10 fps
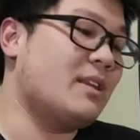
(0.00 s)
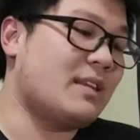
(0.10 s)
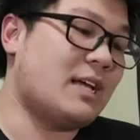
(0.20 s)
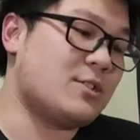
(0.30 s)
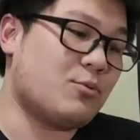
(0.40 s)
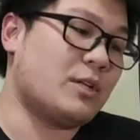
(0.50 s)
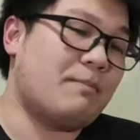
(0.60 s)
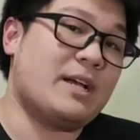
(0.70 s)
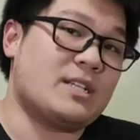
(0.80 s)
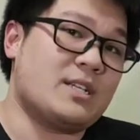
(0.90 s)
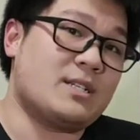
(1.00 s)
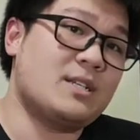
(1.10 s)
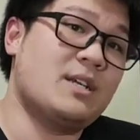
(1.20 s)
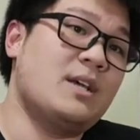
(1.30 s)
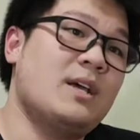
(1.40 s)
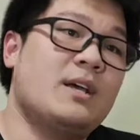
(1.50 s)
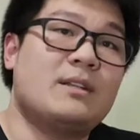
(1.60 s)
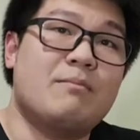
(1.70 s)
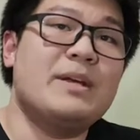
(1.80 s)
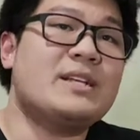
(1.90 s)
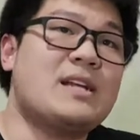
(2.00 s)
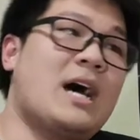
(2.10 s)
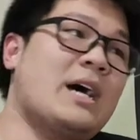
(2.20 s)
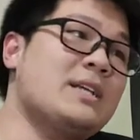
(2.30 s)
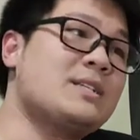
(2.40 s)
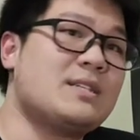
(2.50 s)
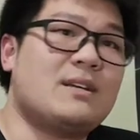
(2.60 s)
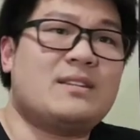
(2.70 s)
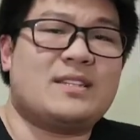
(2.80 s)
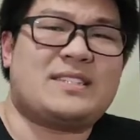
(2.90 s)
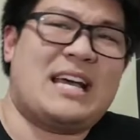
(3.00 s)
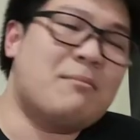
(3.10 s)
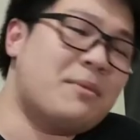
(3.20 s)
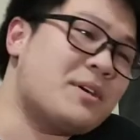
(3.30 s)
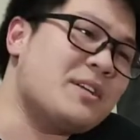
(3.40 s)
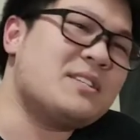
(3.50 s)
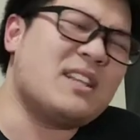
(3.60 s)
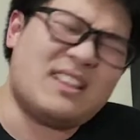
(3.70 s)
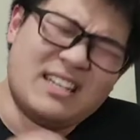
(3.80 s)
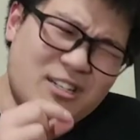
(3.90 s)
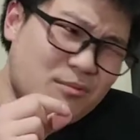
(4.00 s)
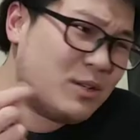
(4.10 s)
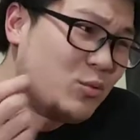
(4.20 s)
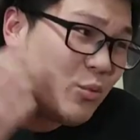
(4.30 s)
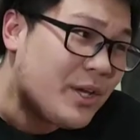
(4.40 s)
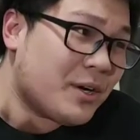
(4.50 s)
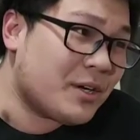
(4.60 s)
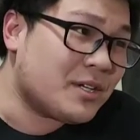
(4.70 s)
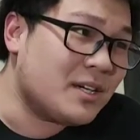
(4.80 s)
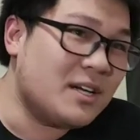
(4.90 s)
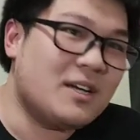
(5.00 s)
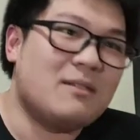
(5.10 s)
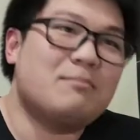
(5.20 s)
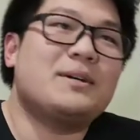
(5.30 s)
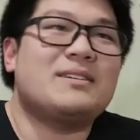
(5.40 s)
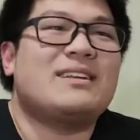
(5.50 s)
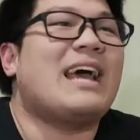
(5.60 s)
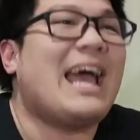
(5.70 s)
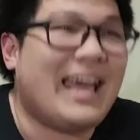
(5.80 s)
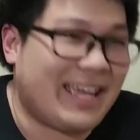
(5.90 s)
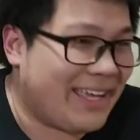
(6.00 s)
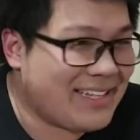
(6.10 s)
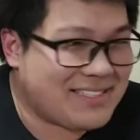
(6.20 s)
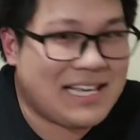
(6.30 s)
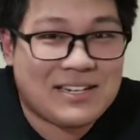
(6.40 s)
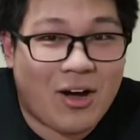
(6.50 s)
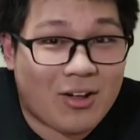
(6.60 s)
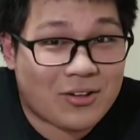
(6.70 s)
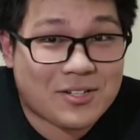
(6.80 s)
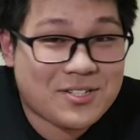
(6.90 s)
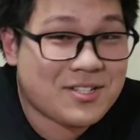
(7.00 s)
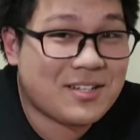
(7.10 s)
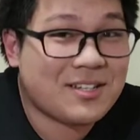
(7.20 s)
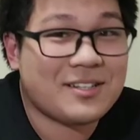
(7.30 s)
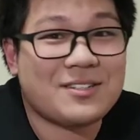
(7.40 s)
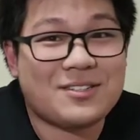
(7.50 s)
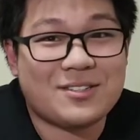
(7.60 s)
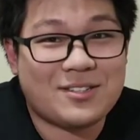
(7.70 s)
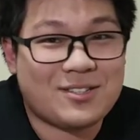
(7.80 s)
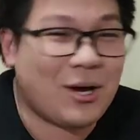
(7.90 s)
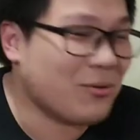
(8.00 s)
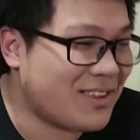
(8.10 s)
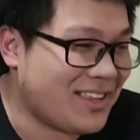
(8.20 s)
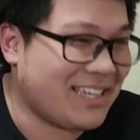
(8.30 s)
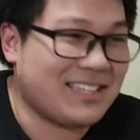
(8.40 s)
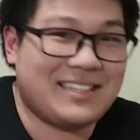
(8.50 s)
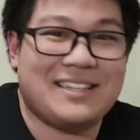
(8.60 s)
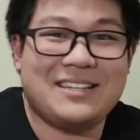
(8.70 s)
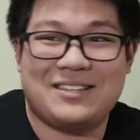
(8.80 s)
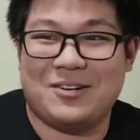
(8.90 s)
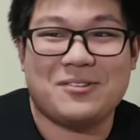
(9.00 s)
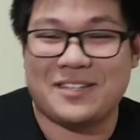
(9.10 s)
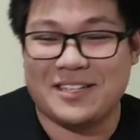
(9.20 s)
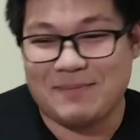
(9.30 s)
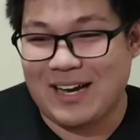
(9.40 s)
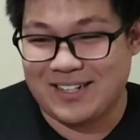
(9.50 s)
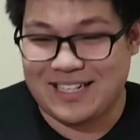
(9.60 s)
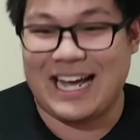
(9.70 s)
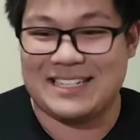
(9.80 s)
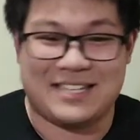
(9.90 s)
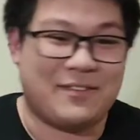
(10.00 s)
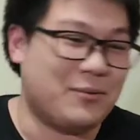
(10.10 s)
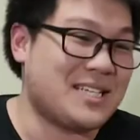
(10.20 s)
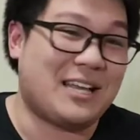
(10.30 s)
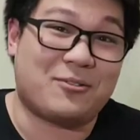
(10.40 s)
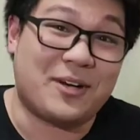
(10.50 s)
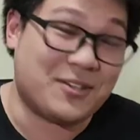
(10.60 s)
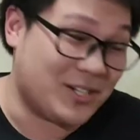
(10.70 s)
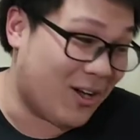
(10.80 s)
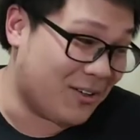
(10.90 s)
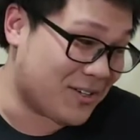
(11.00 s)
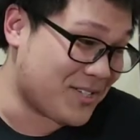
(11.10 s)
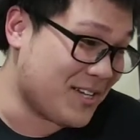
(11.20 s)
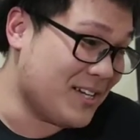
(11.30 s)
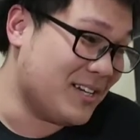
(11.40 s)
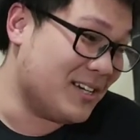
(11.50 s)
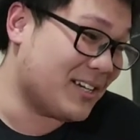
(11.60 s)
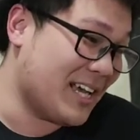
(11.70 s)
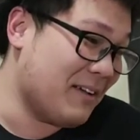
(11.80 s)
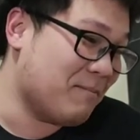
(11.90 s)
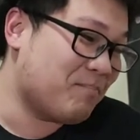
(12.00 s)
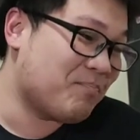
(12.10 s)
That's what the bass is. The mid and highs, the timbre is a little bit weird, but hey, it's $10. Don't think about it as if it was like $300, okay?